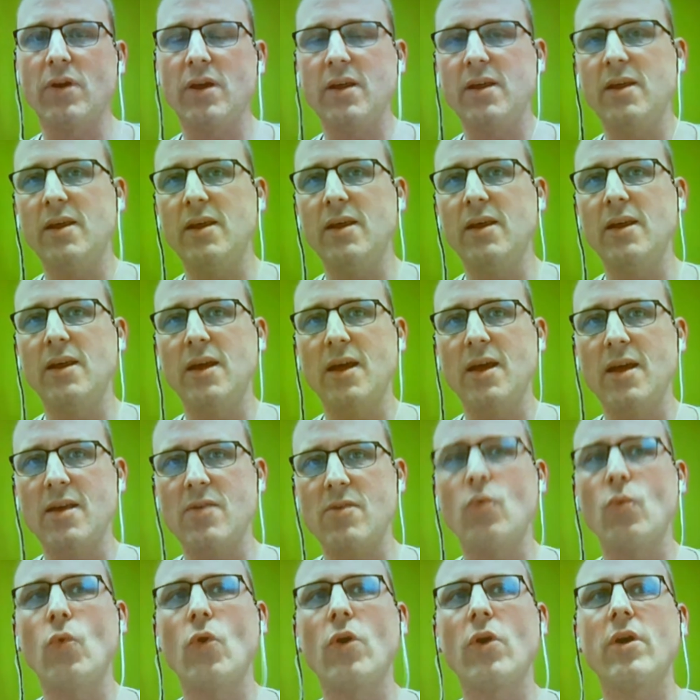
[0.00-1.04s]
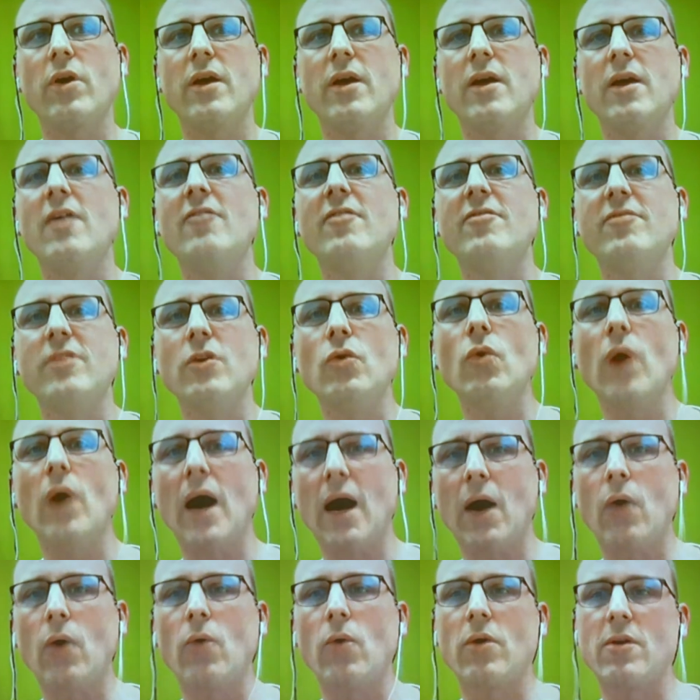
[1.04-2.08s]
He is working a few
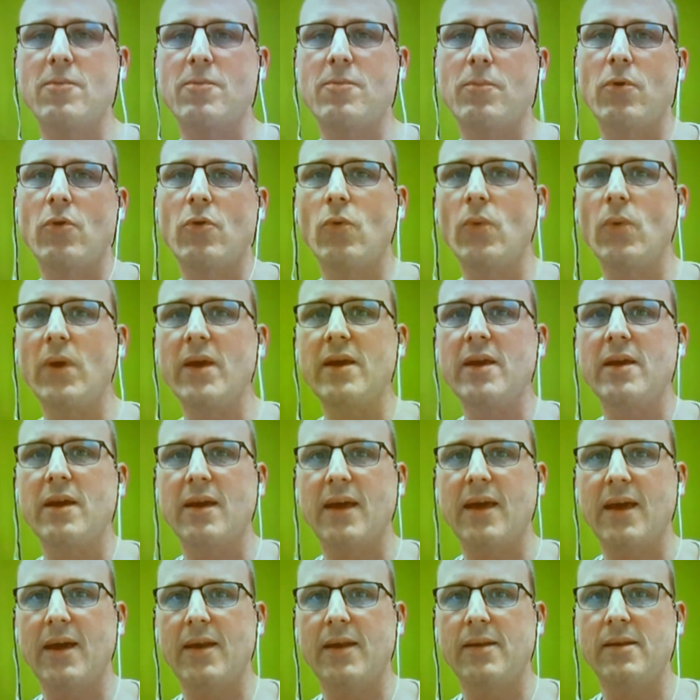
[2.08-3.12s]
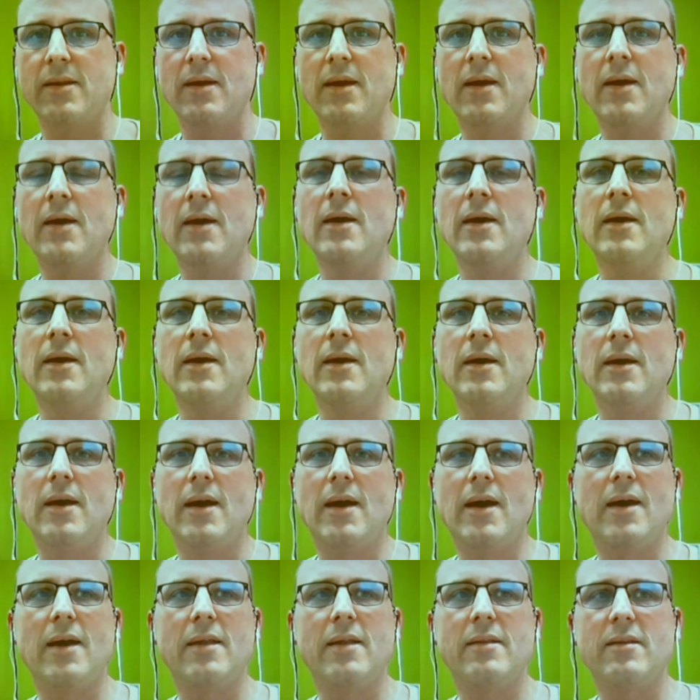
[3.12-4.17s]
hours per week again,
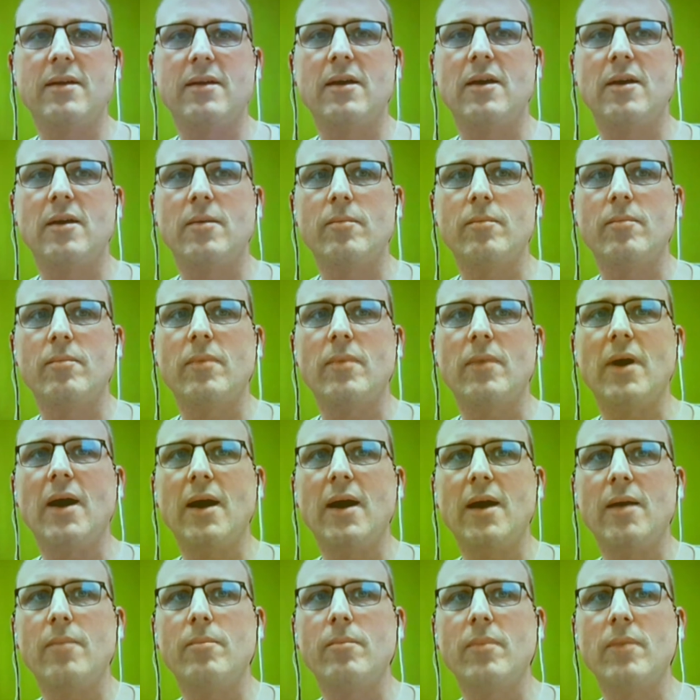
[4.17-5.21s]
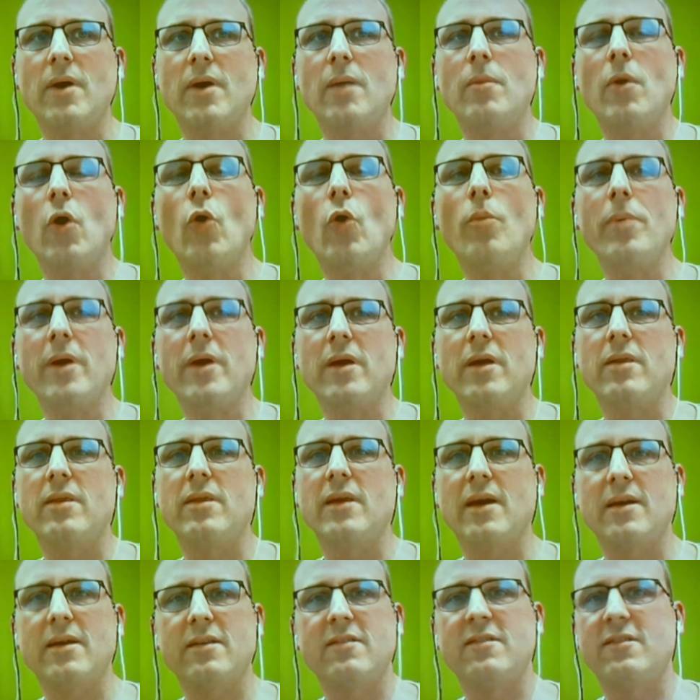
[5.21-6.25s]
and um, I'm I'm hoping that
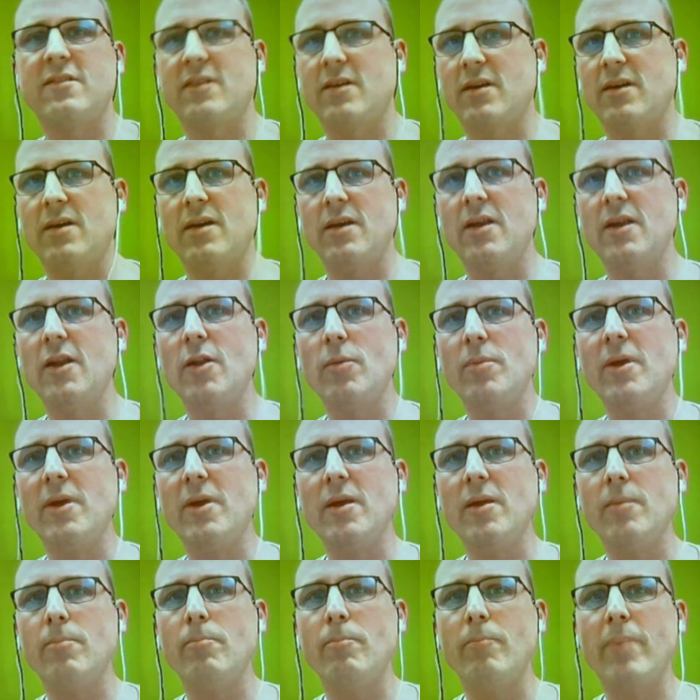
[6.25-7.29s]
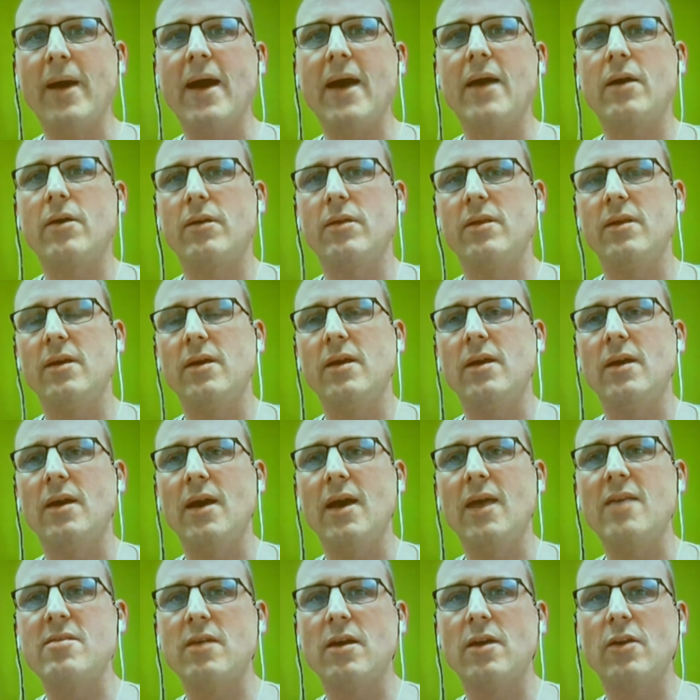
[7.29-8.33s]
uh, he'll be back on the
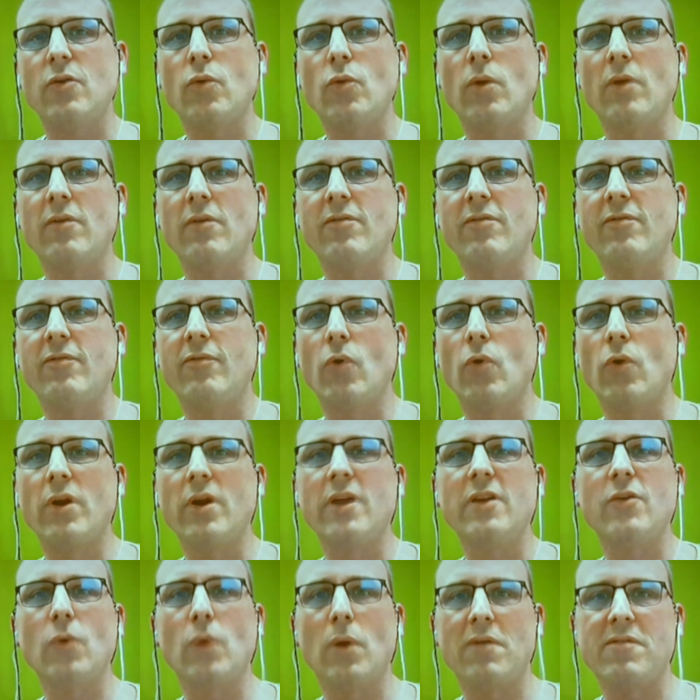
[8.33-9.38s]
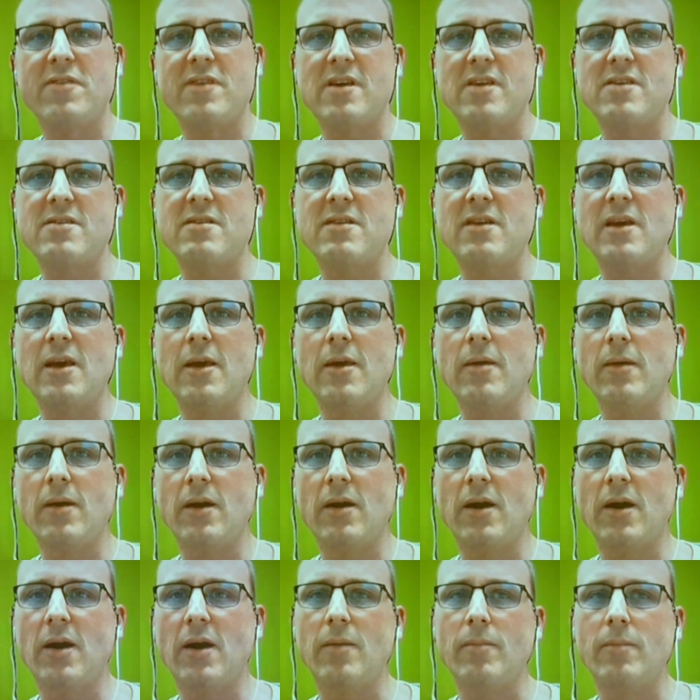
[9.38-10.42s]
ACA 1240, 1260,
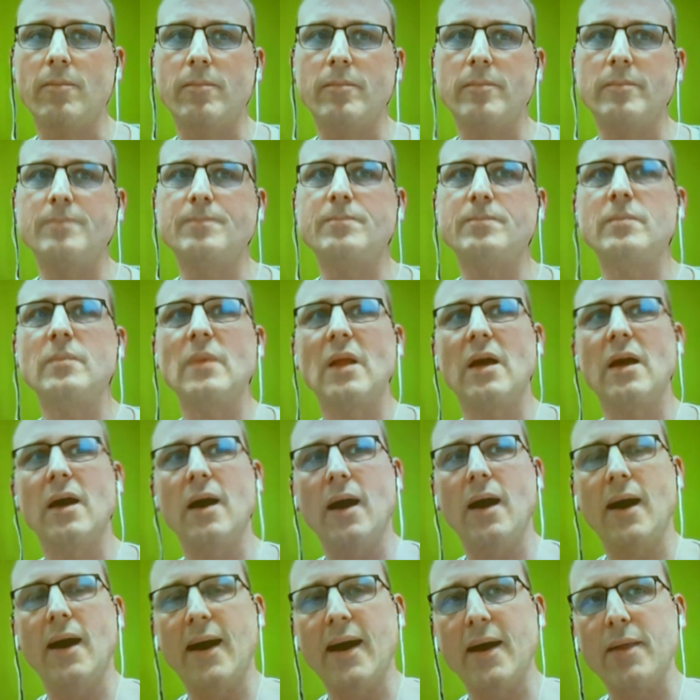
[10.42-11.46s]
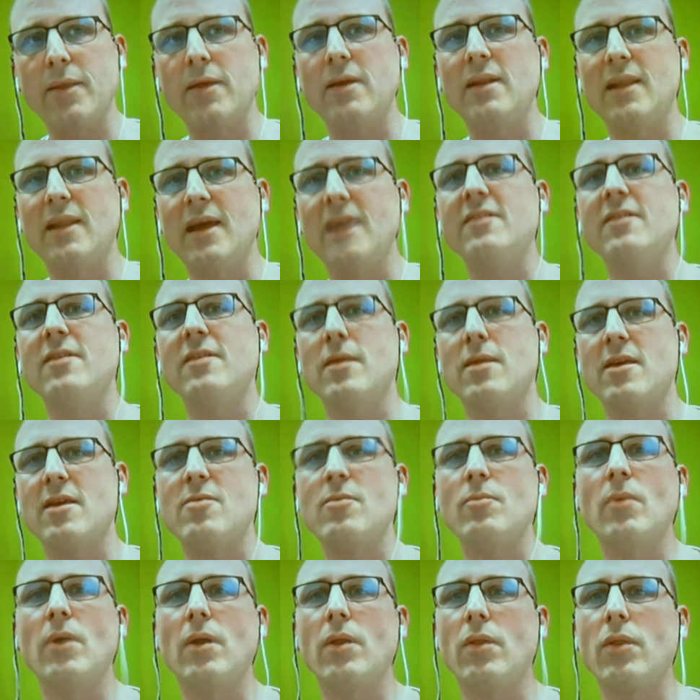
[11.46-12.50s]
um, uh, either later this
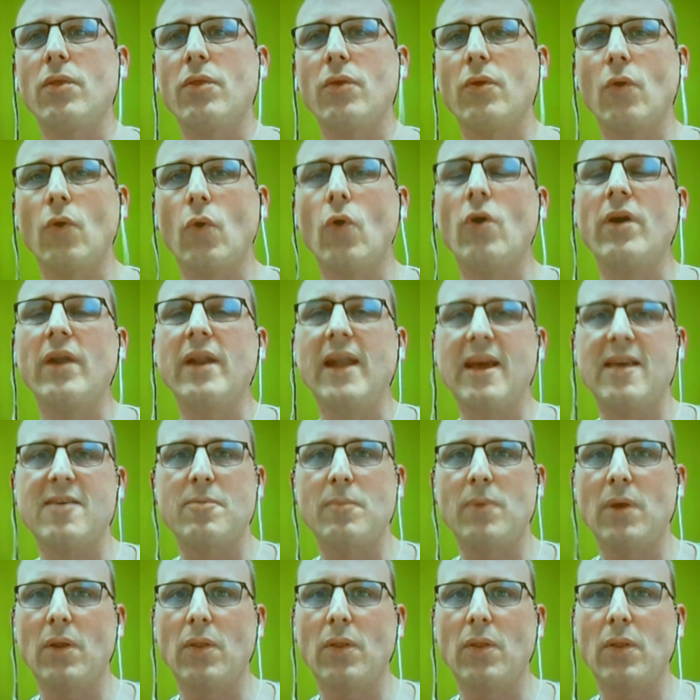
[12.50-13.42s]
month or next month.